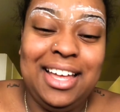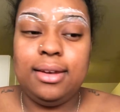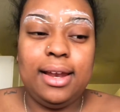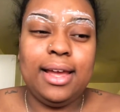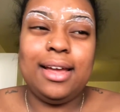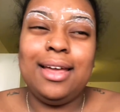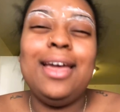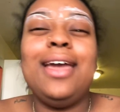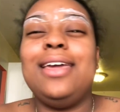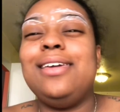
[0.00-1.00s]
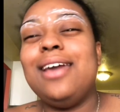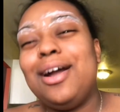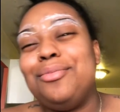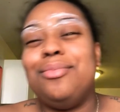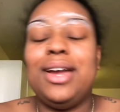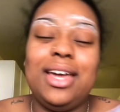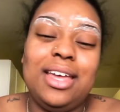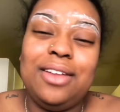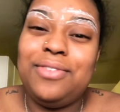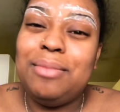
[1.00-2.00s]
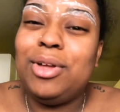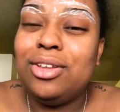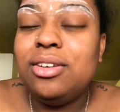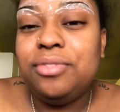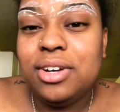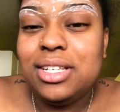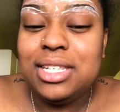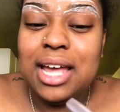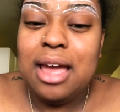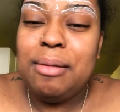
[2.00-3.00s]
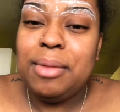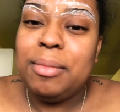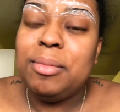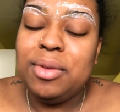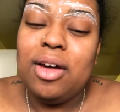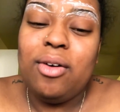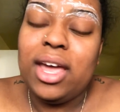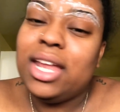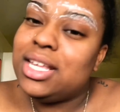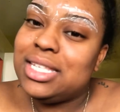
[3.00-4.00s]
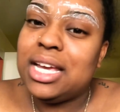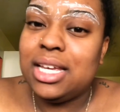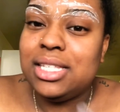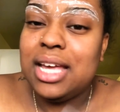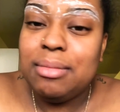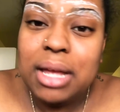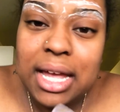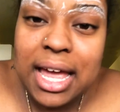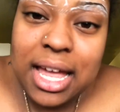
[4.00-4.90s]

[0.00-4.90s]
Like, yeah, right. If I'm good the first time, I'm gonna be okay the second time, okay?